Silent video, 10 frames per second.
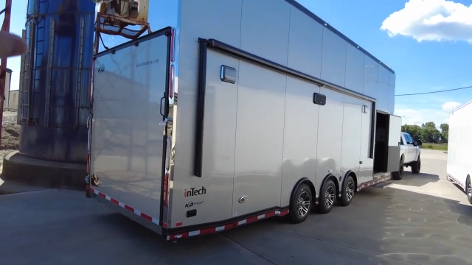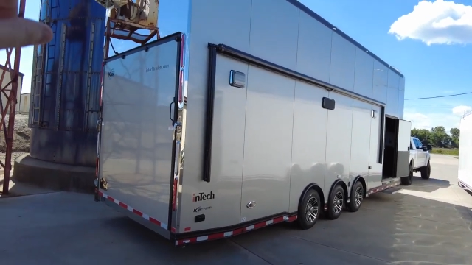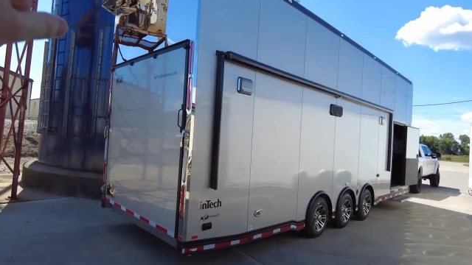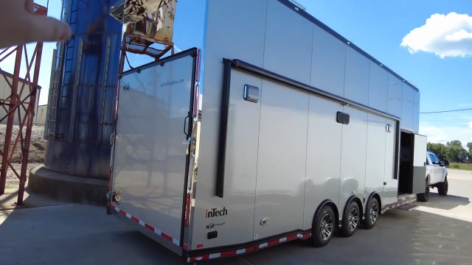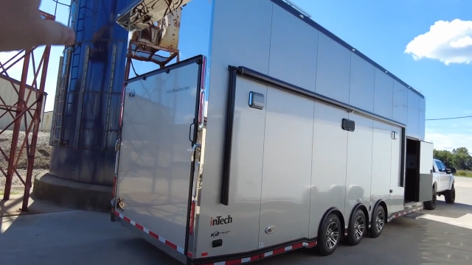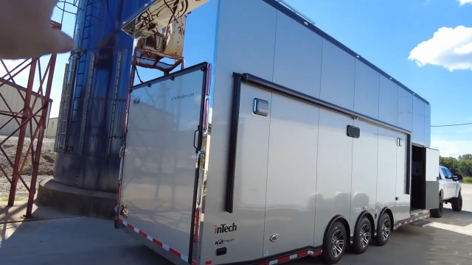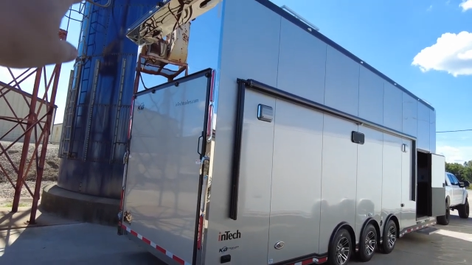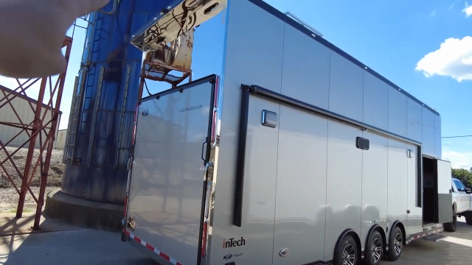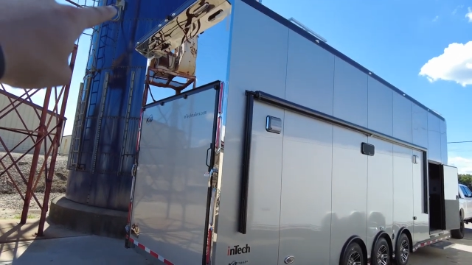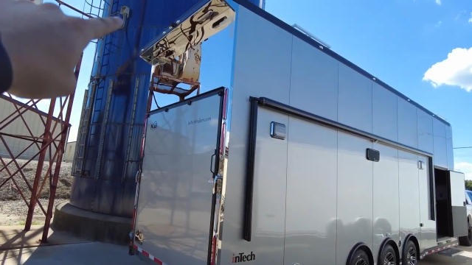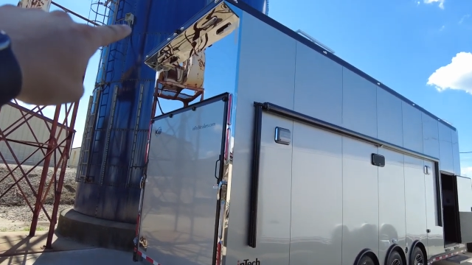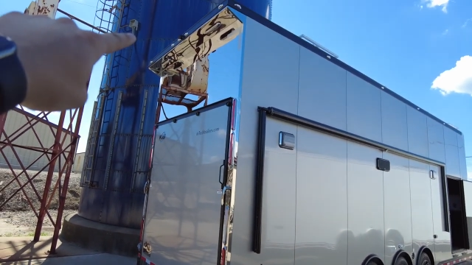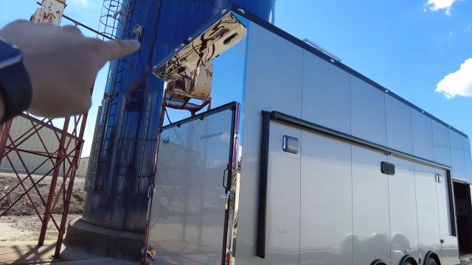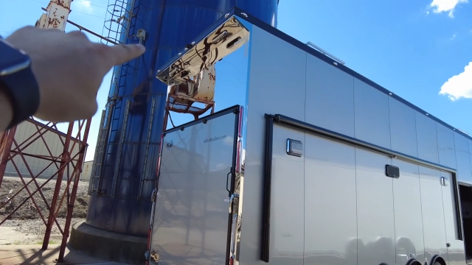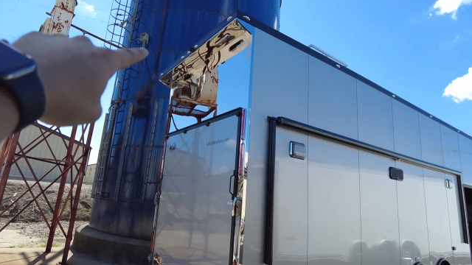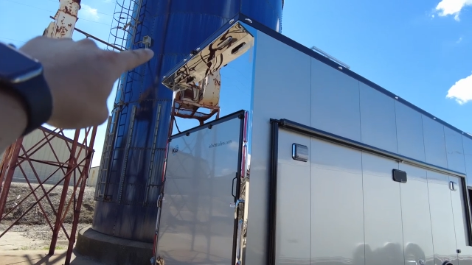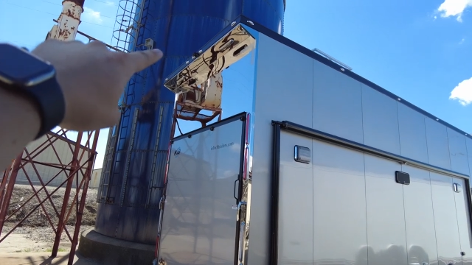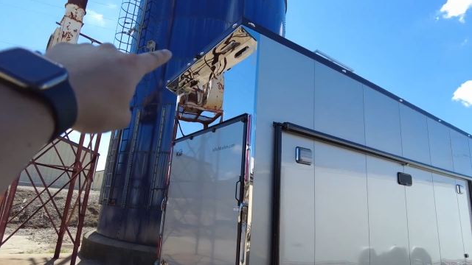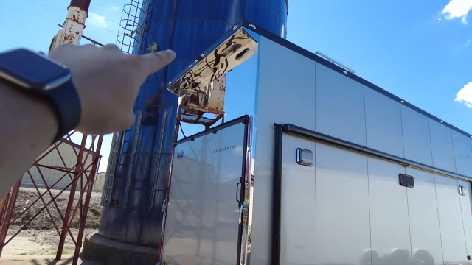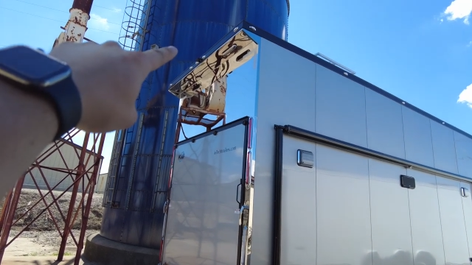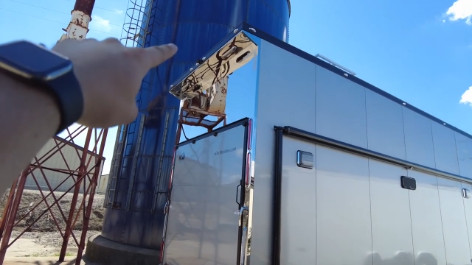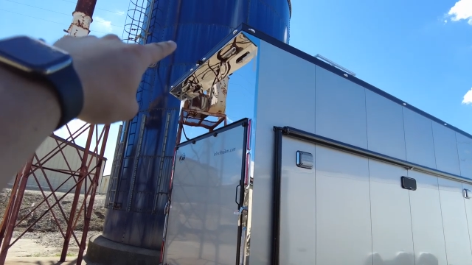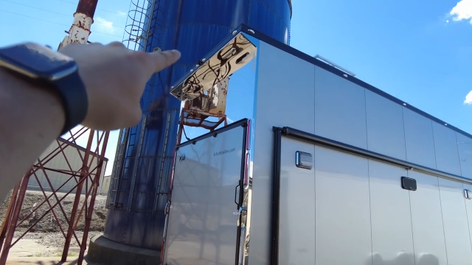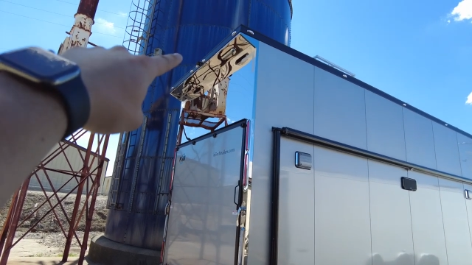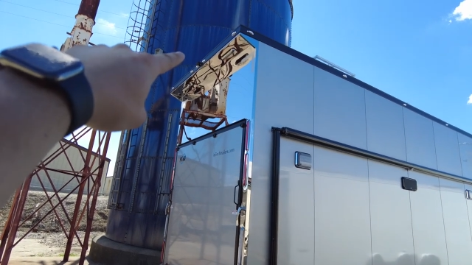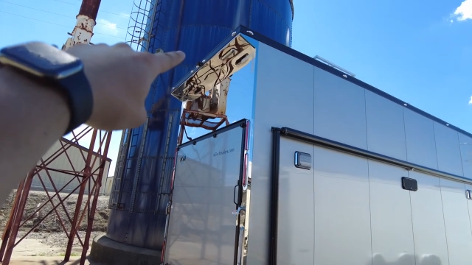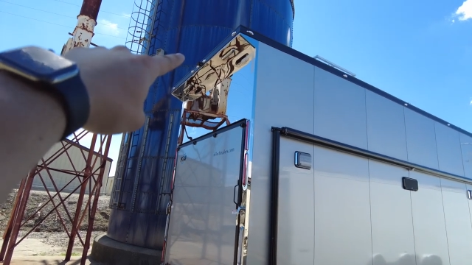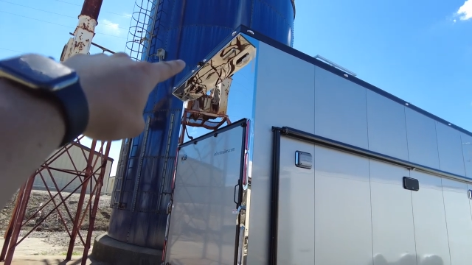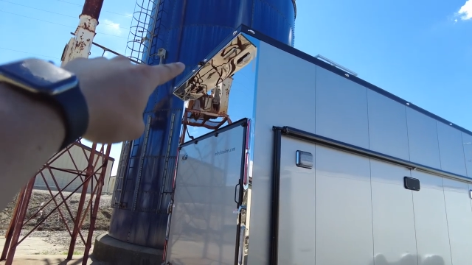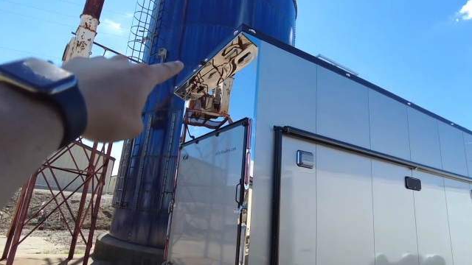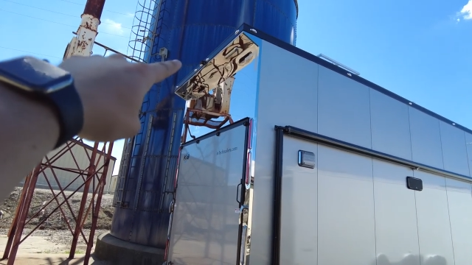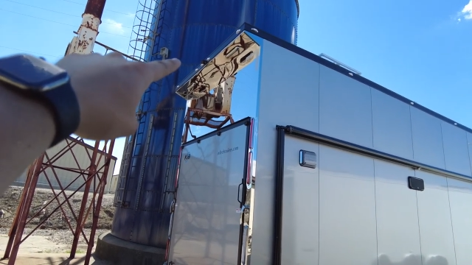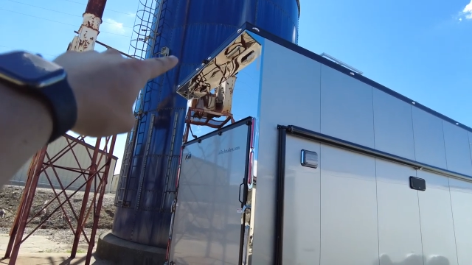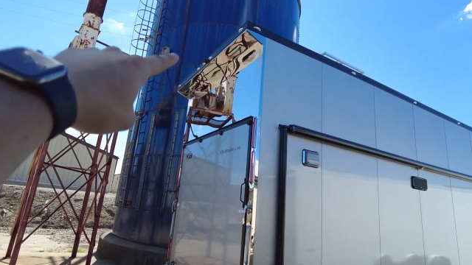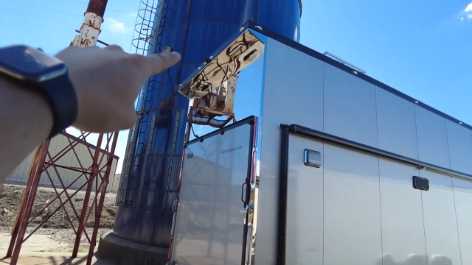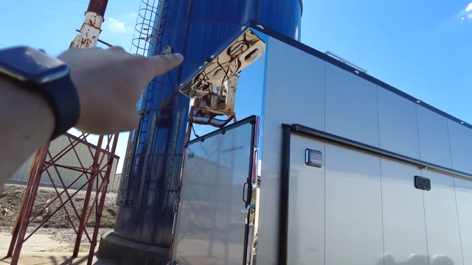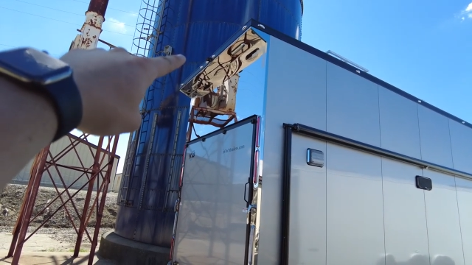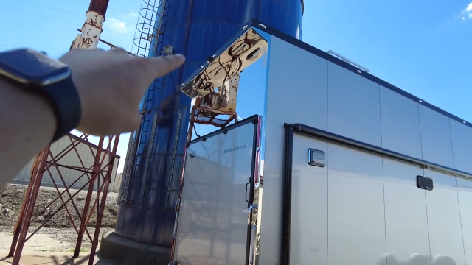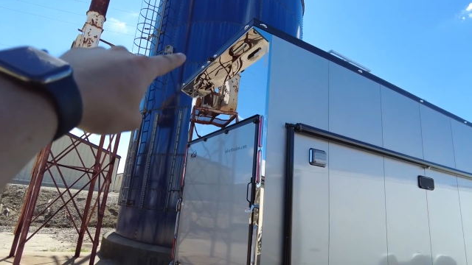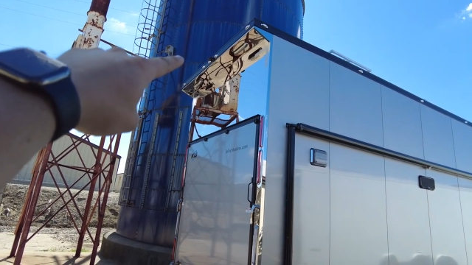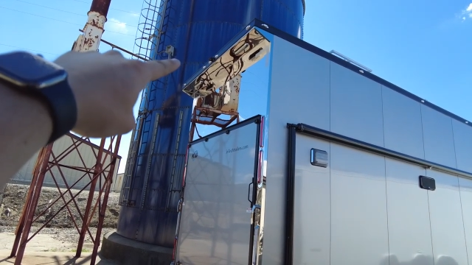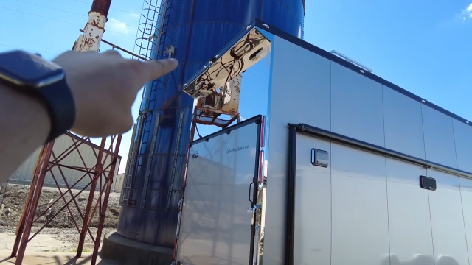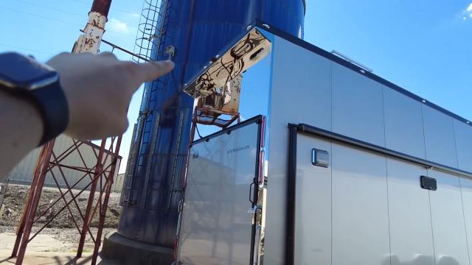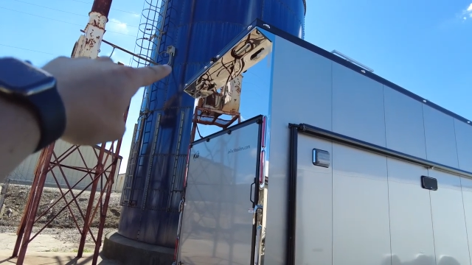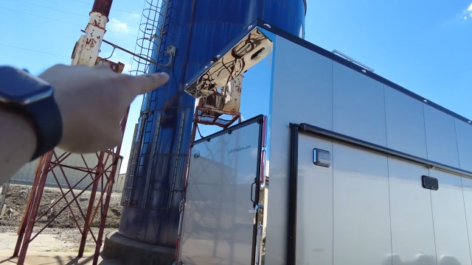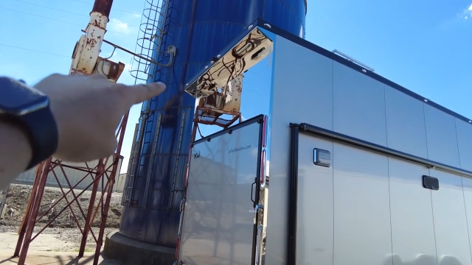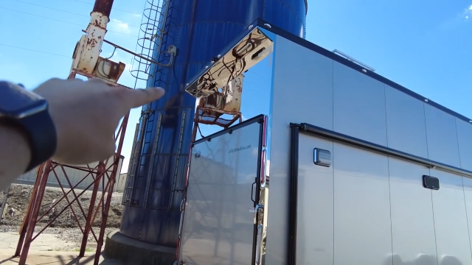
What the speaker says: No face is visible, so there are no lips to read.